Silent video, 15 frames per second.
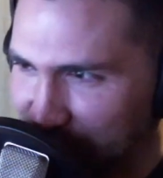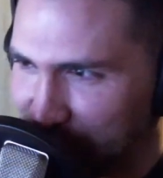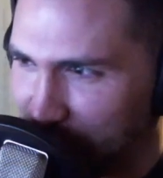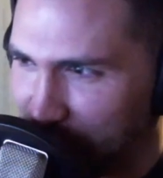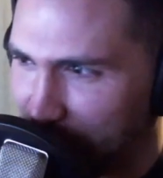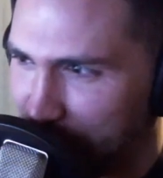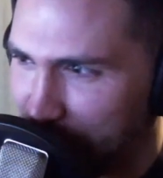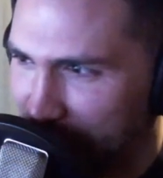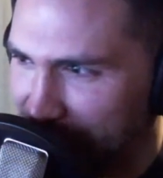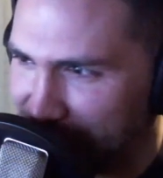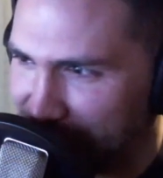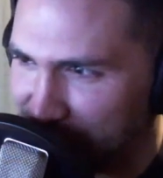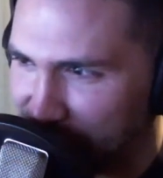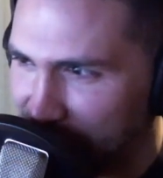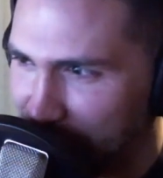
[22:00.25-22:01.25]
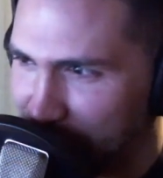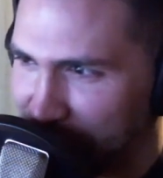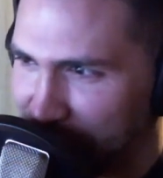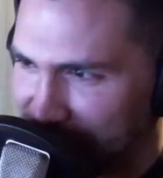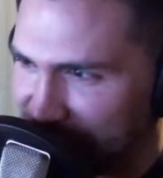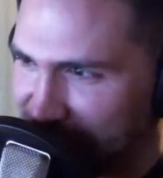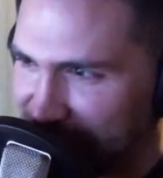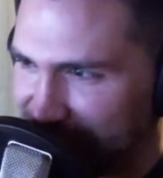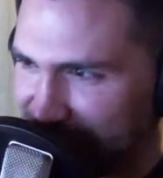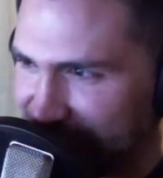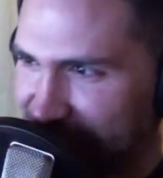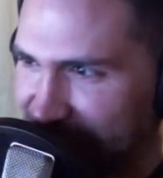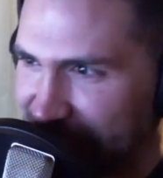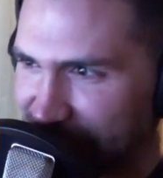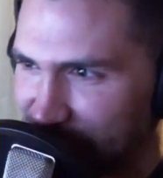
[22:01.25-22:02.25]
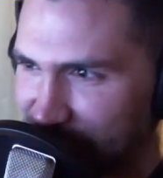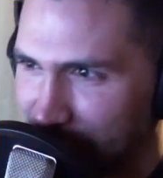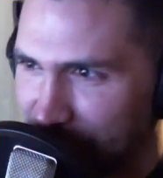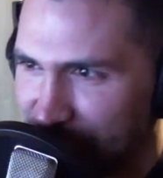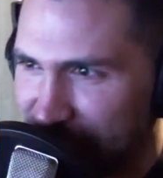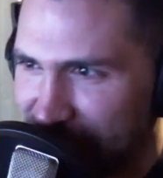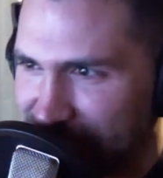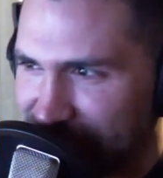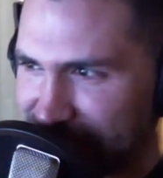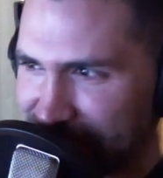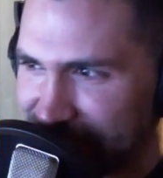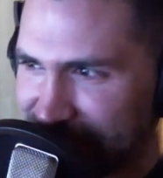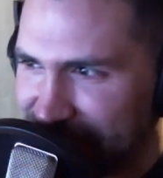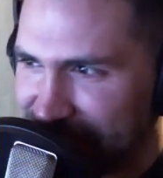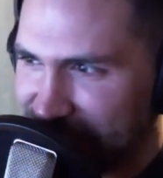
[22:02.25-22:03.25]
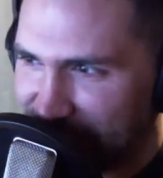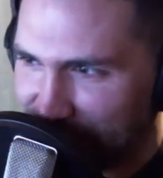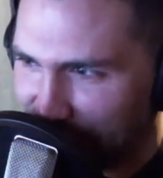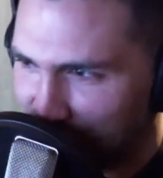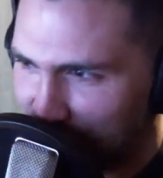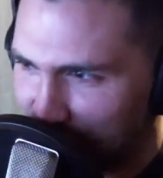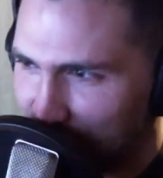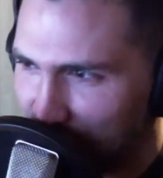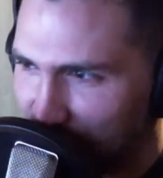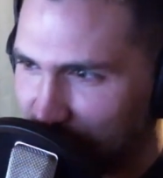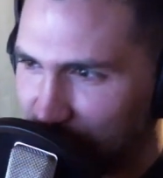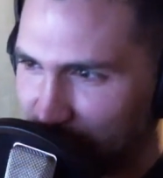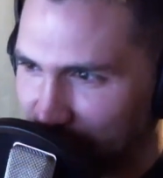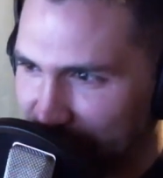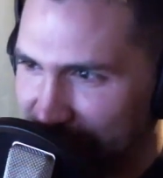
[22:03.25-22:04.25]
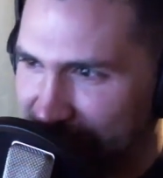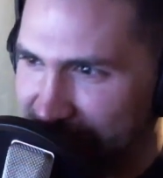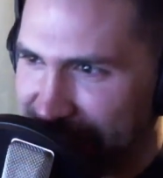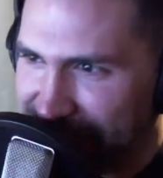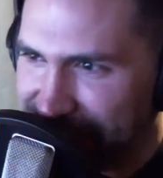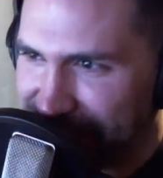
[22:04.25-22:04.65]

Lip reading: all bandaged up. And he's like, yeah, you remember that little spill that we had